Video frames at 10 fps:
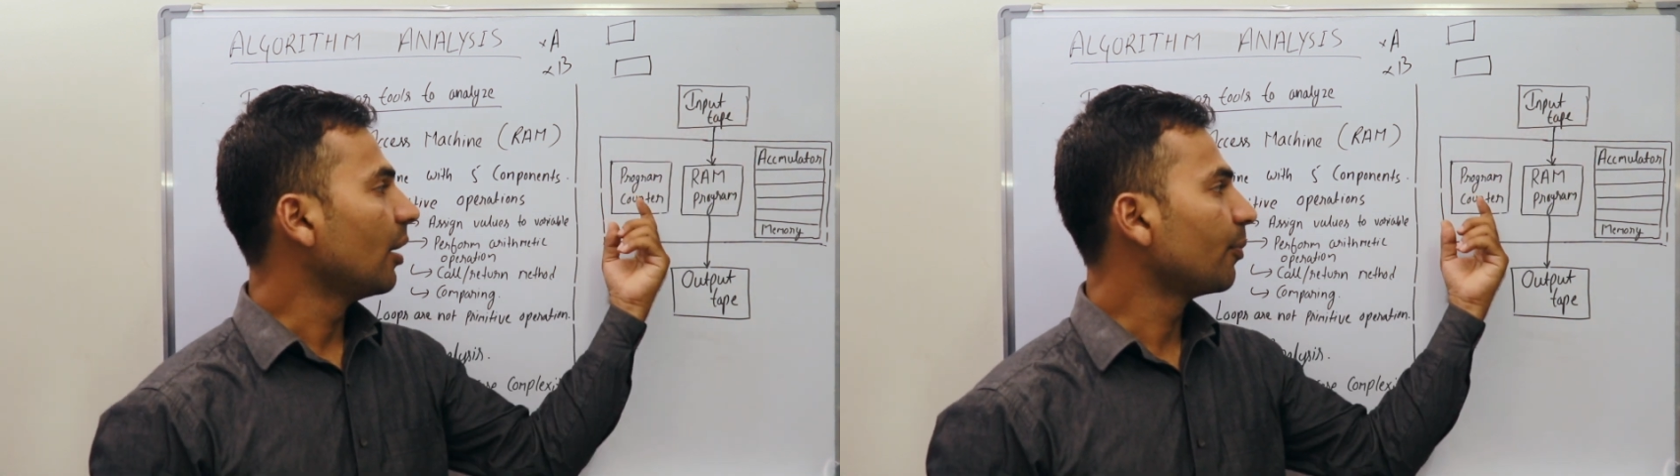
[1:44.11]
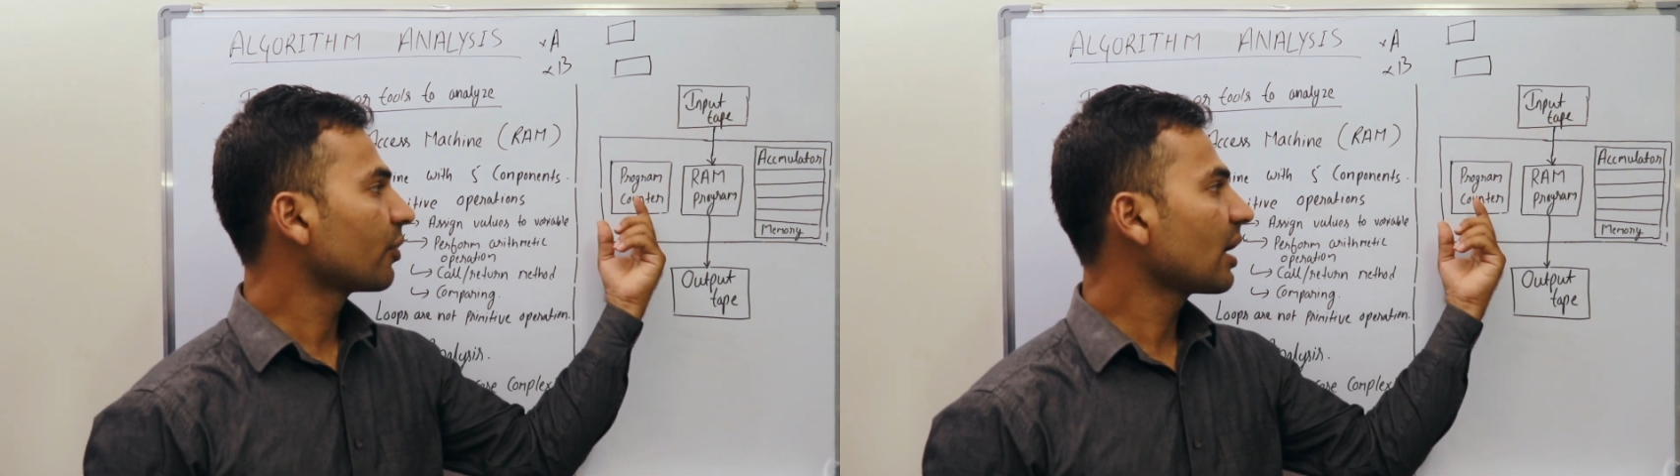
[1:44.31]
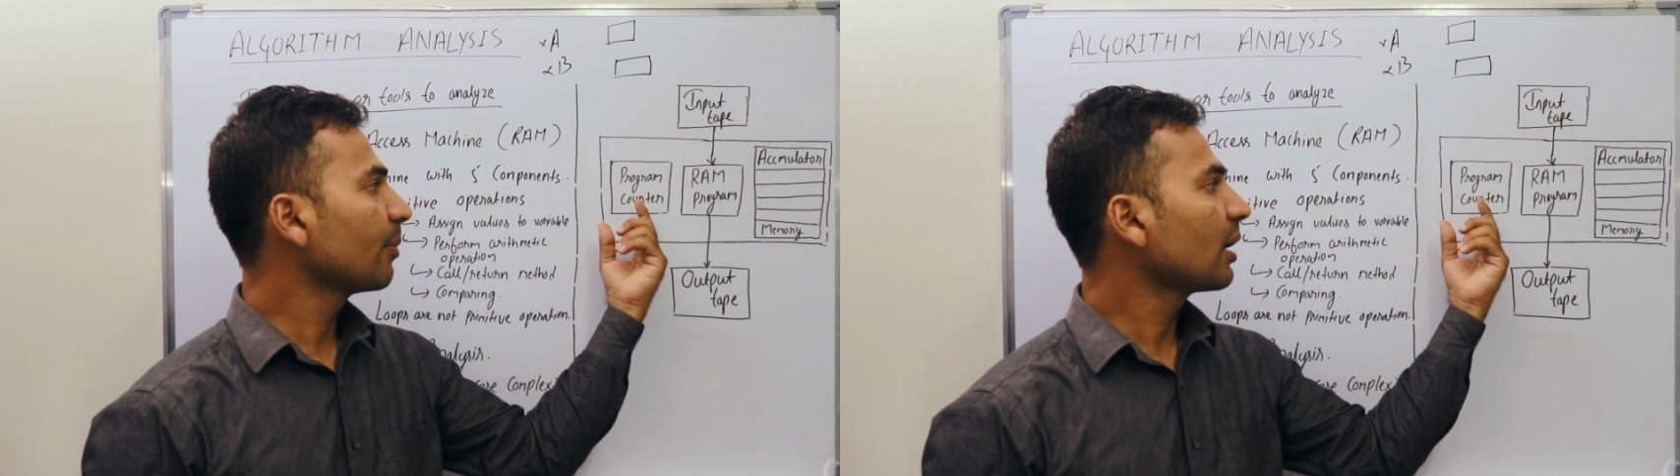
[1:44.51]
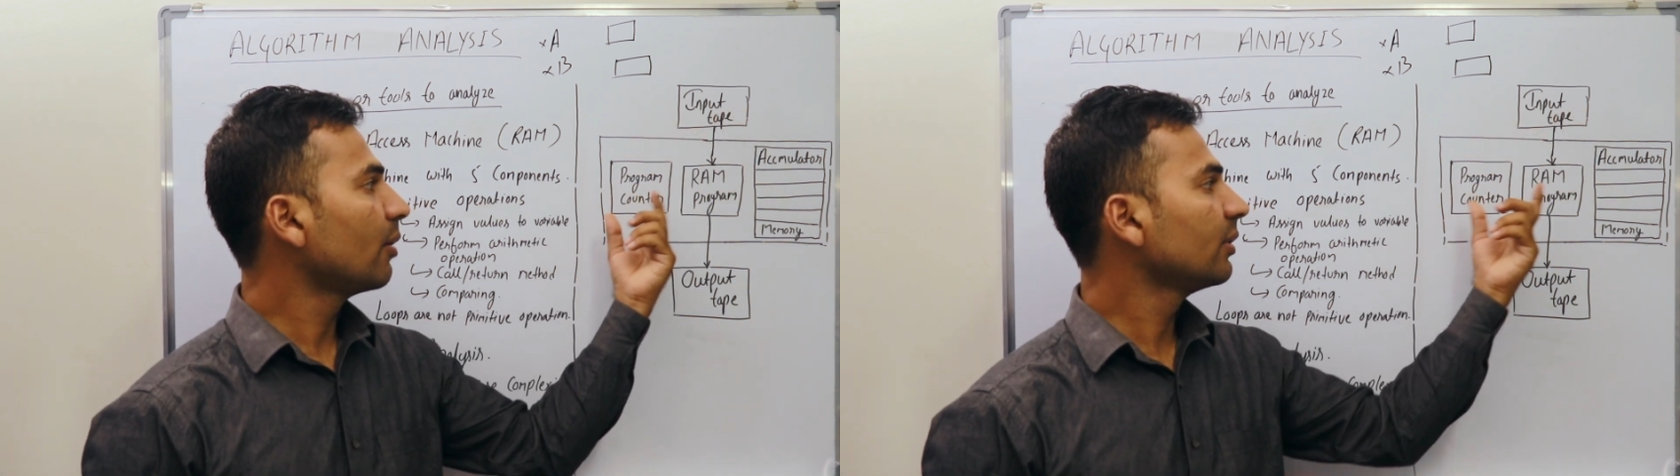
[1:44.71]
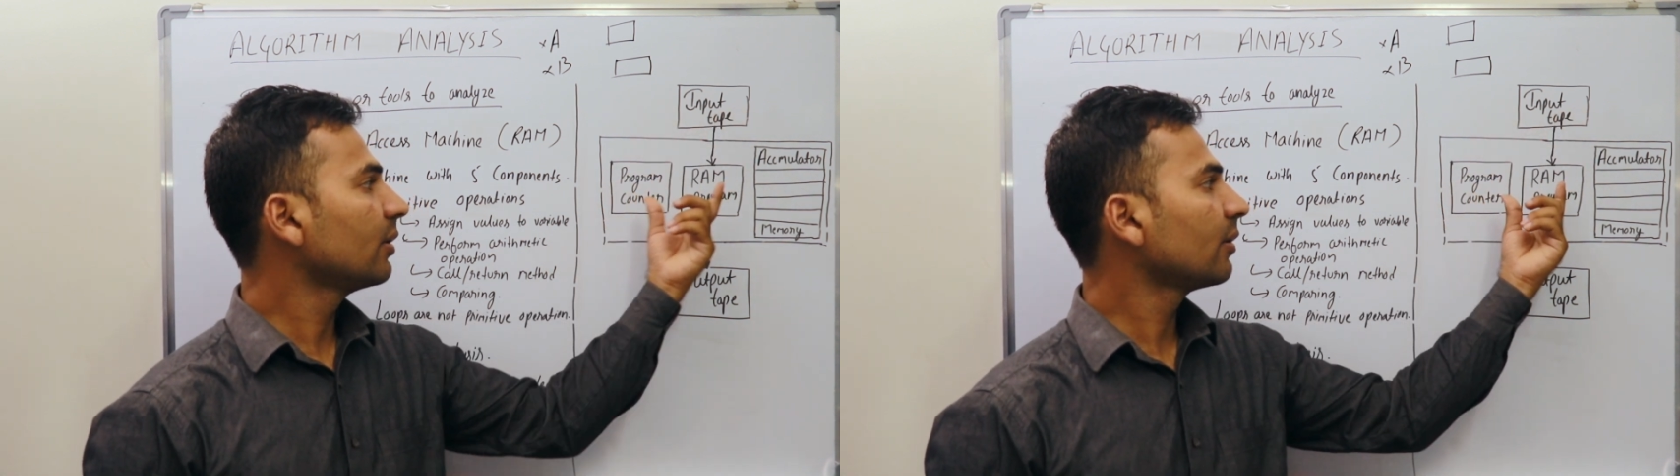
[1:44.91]
program
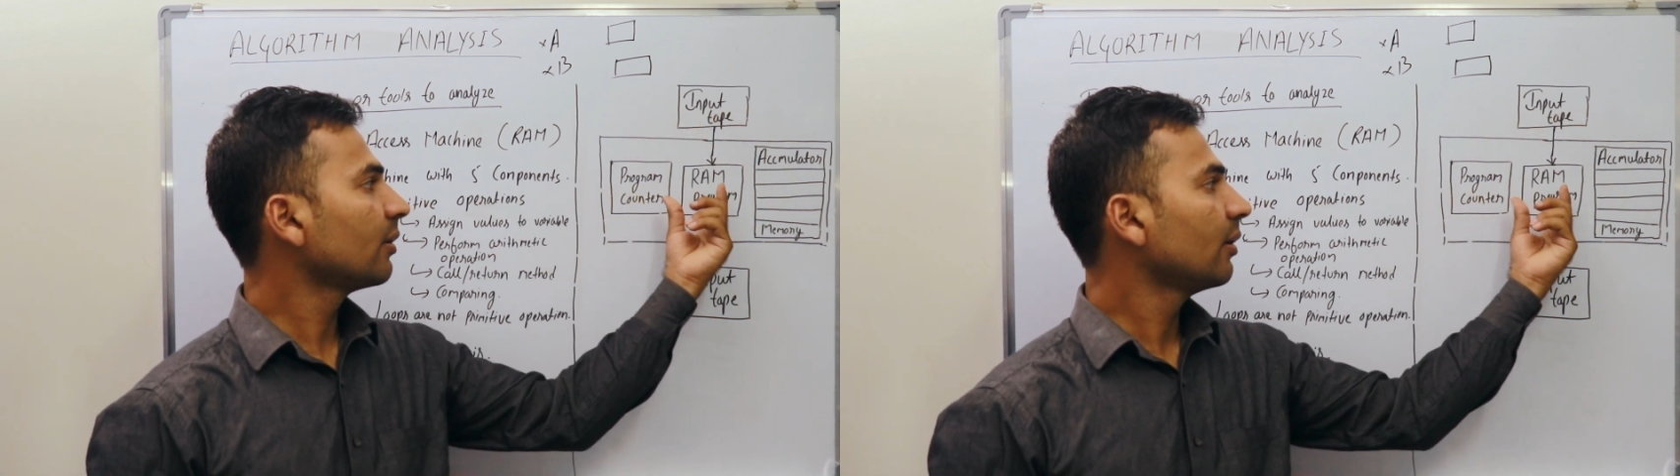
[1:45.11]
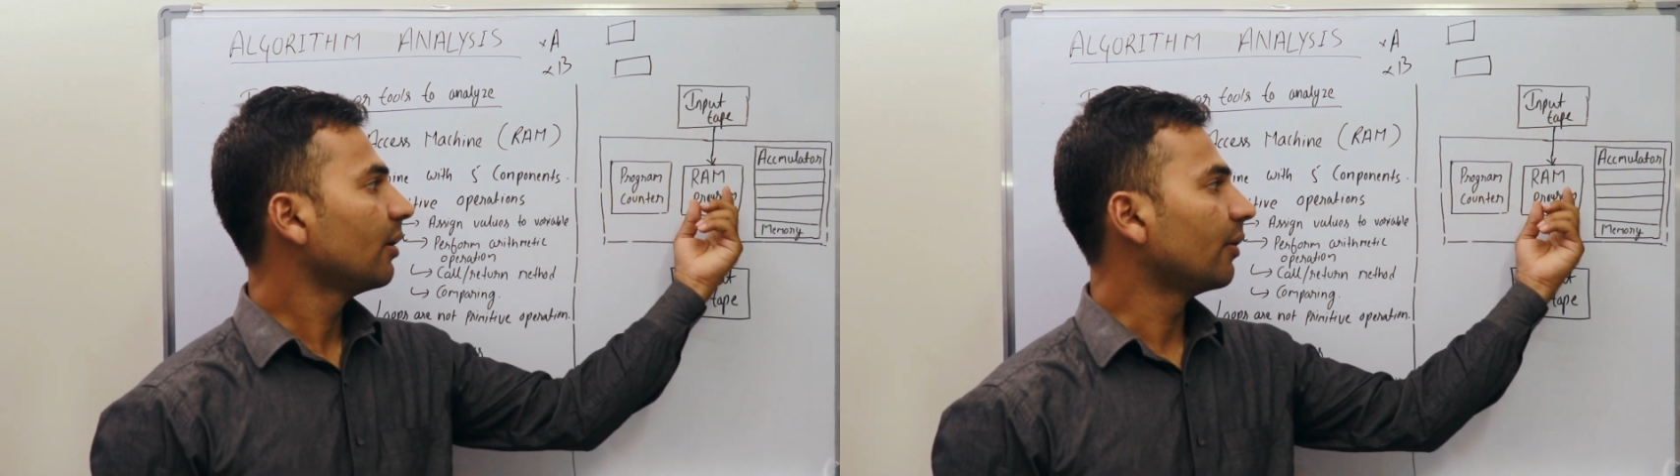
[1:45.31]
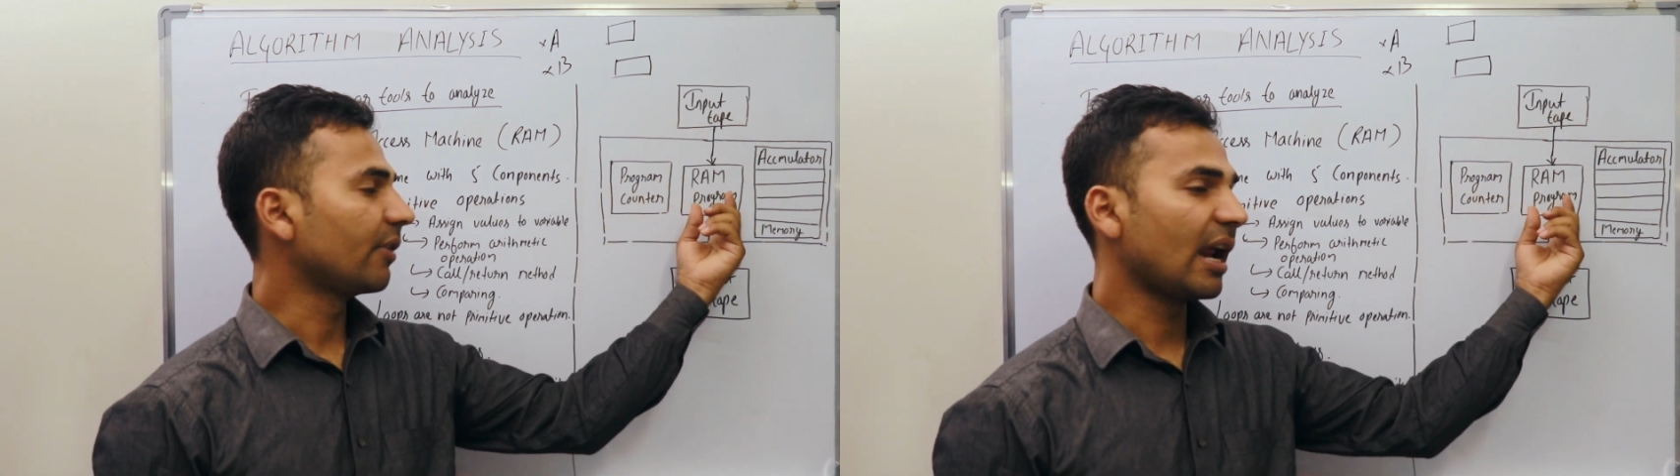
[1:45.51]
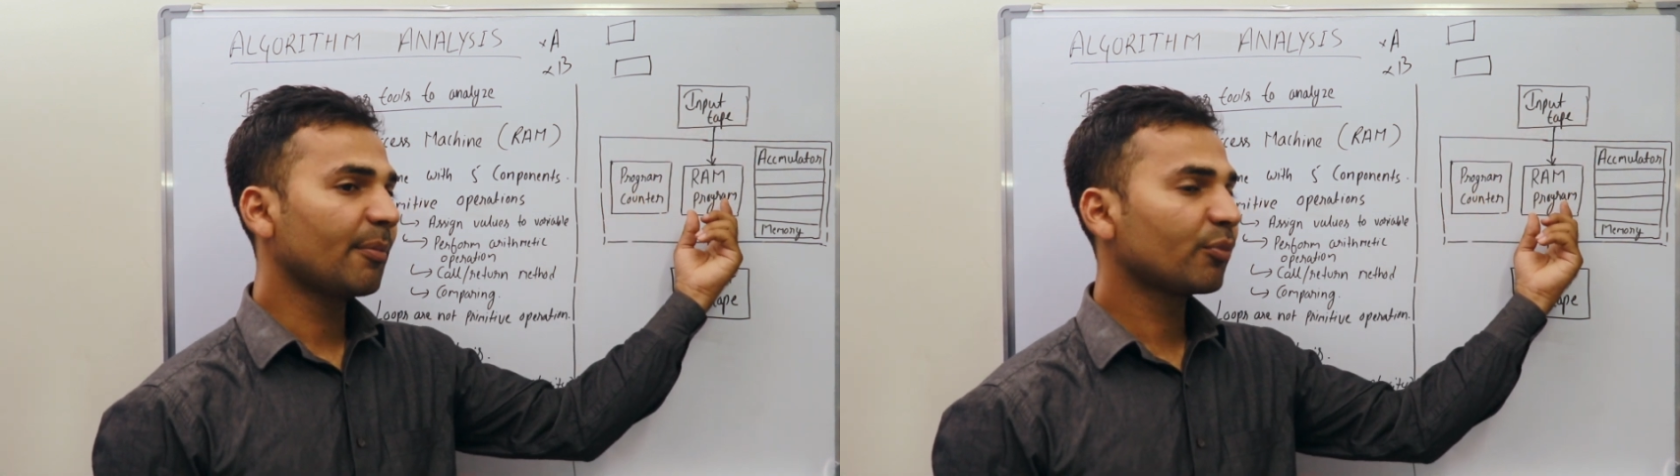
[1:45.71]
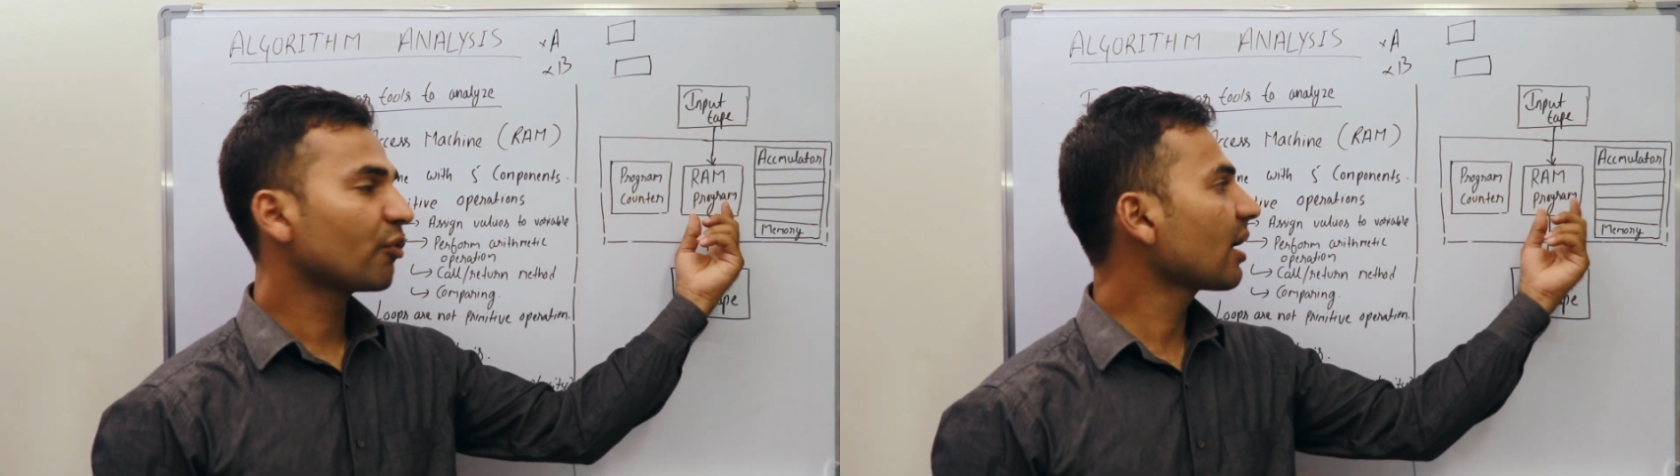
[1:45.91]
counter,
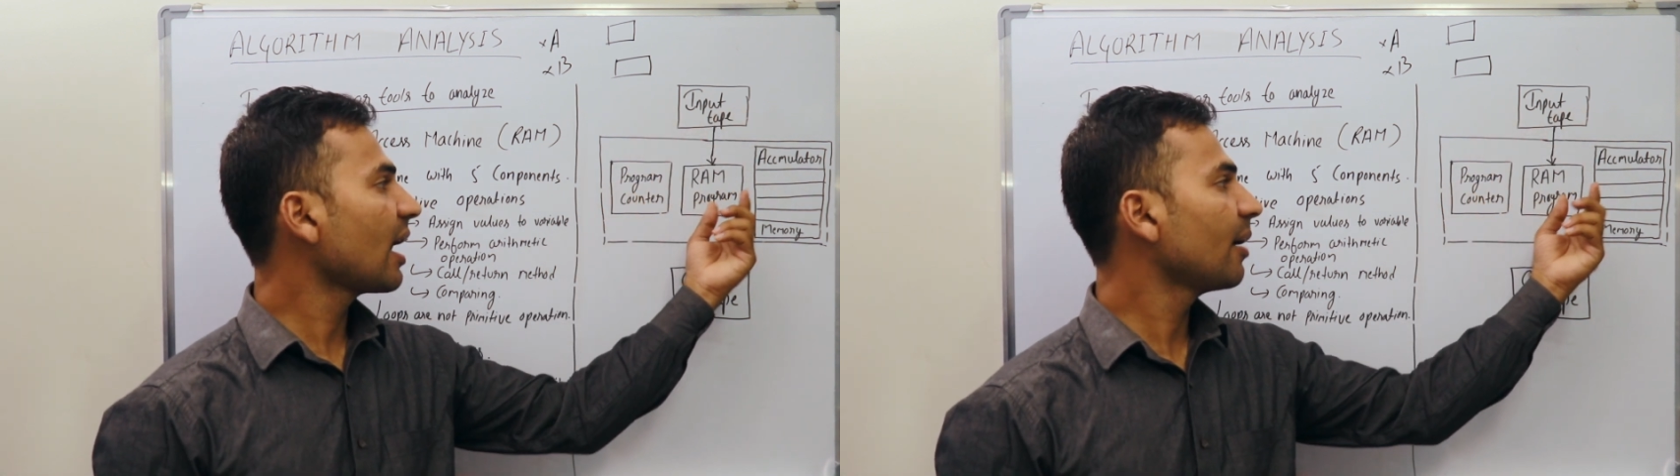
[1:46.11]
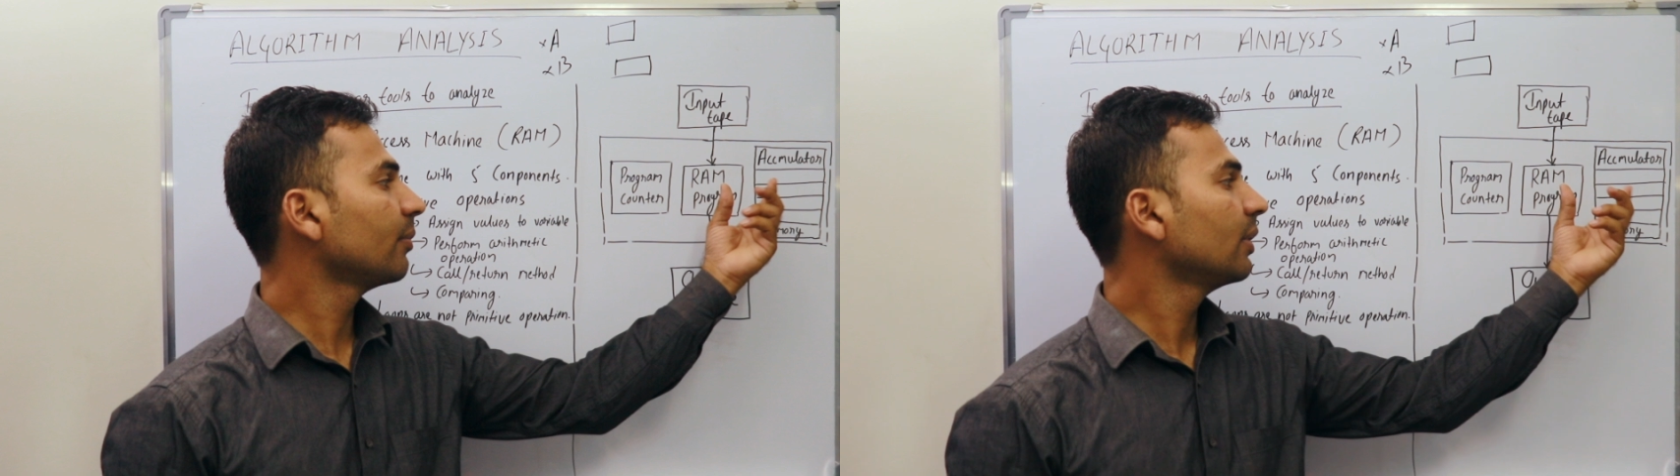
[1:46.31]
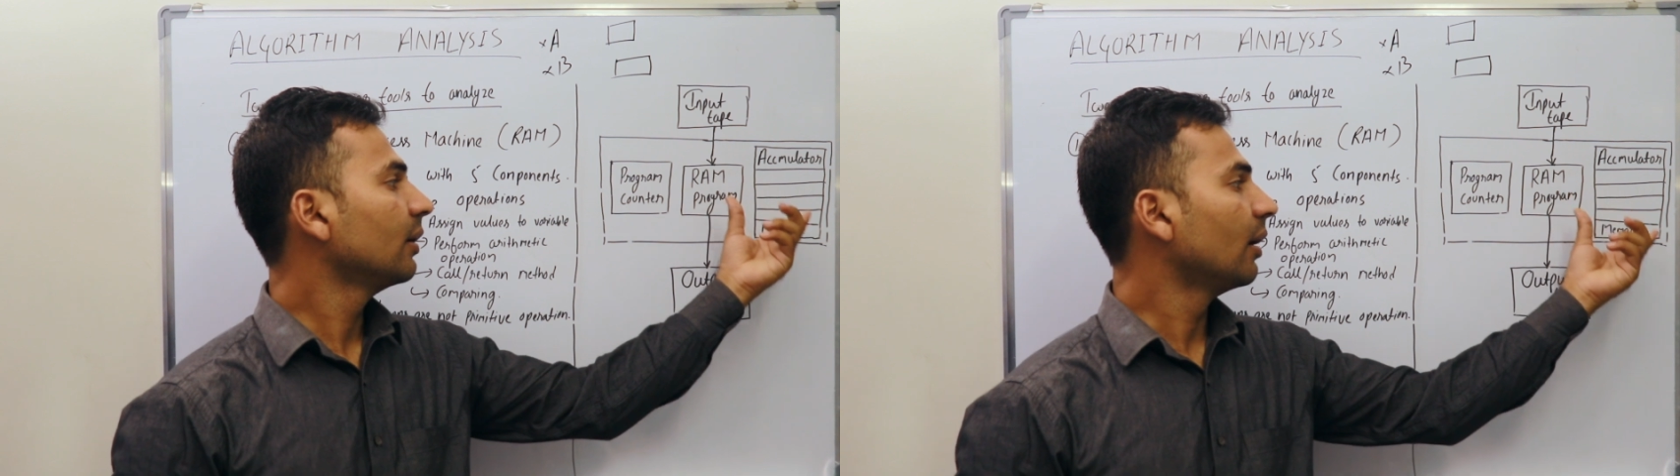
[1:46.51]
RAM program,